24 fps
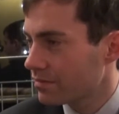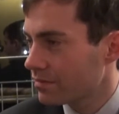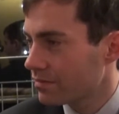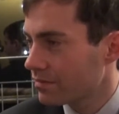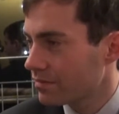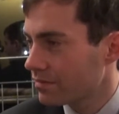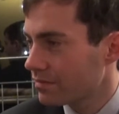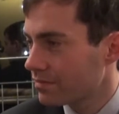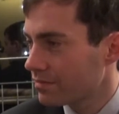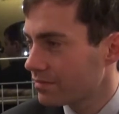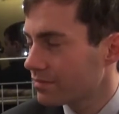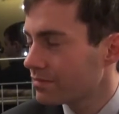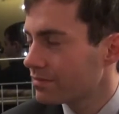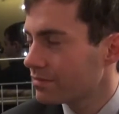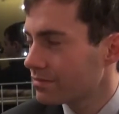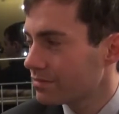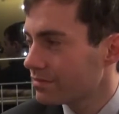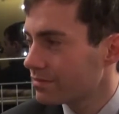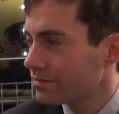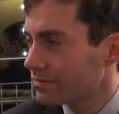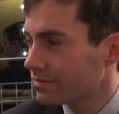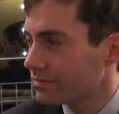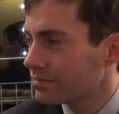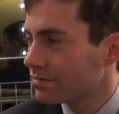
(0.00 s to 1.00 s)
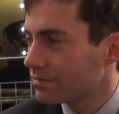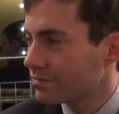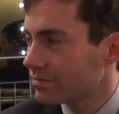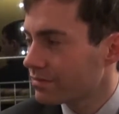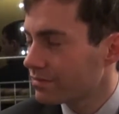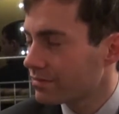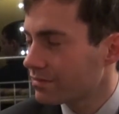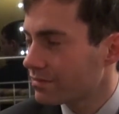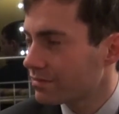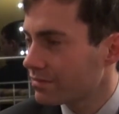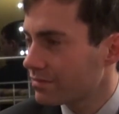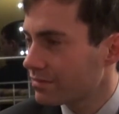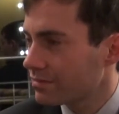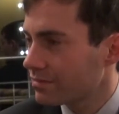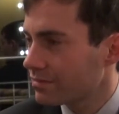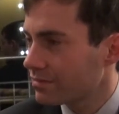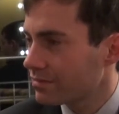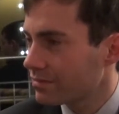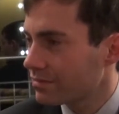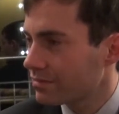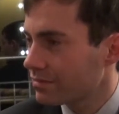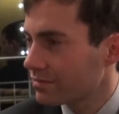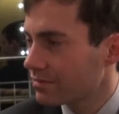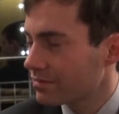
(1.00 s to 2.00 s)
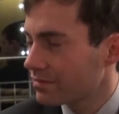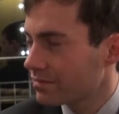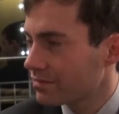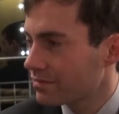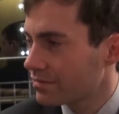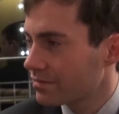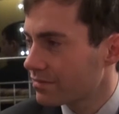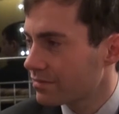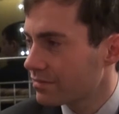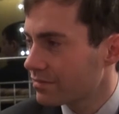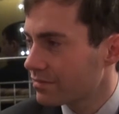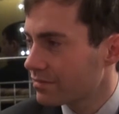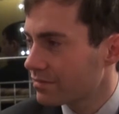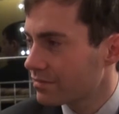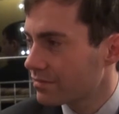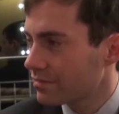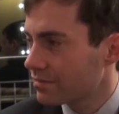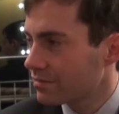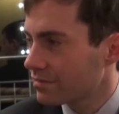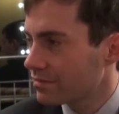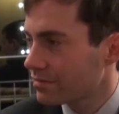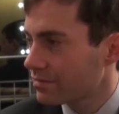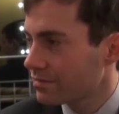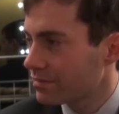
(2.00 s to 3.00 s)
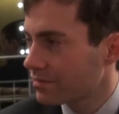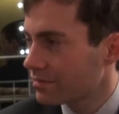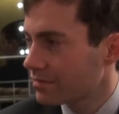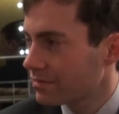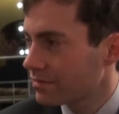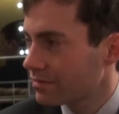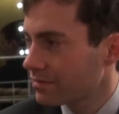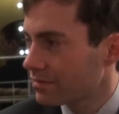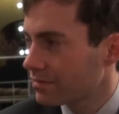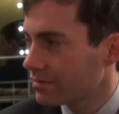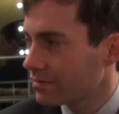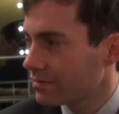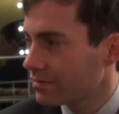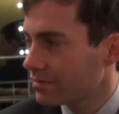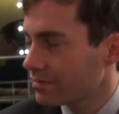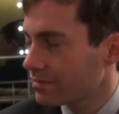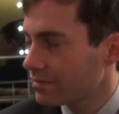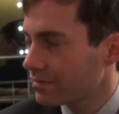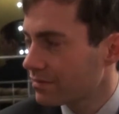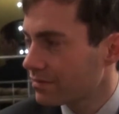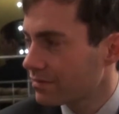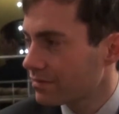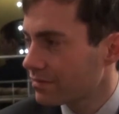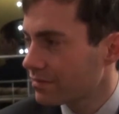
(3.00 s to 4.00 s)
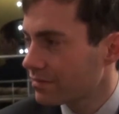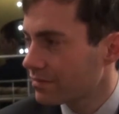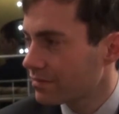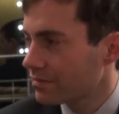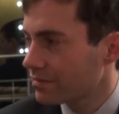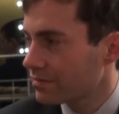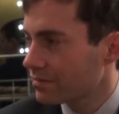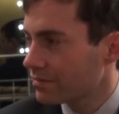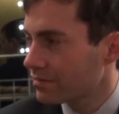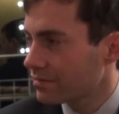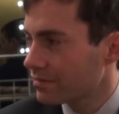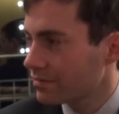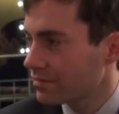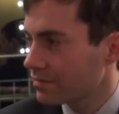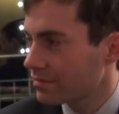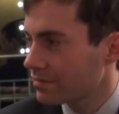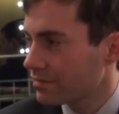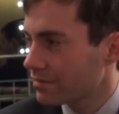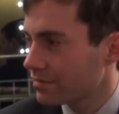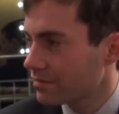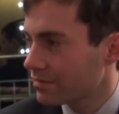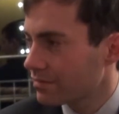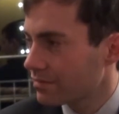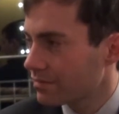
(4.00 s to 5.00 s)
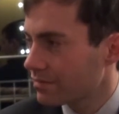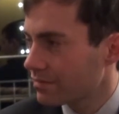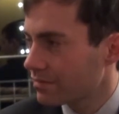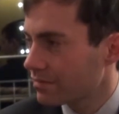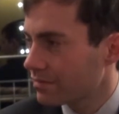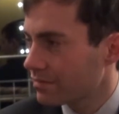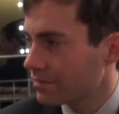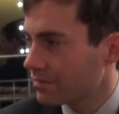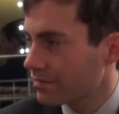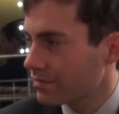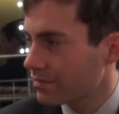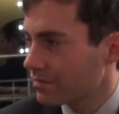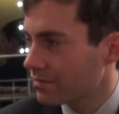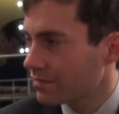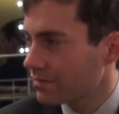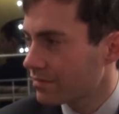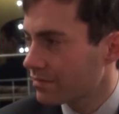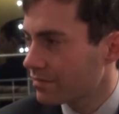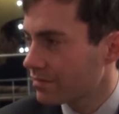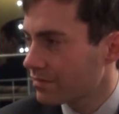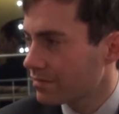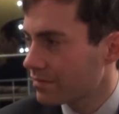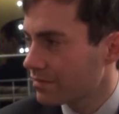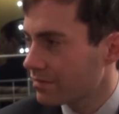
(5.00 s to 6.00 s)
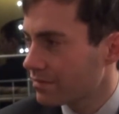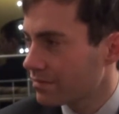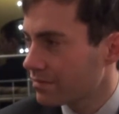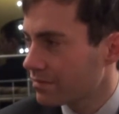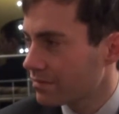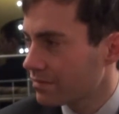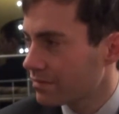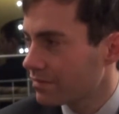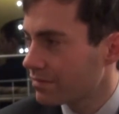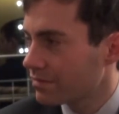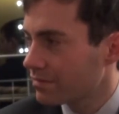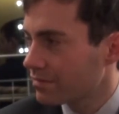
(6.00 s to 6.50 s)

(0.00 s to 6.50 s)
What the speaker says: (not speaking)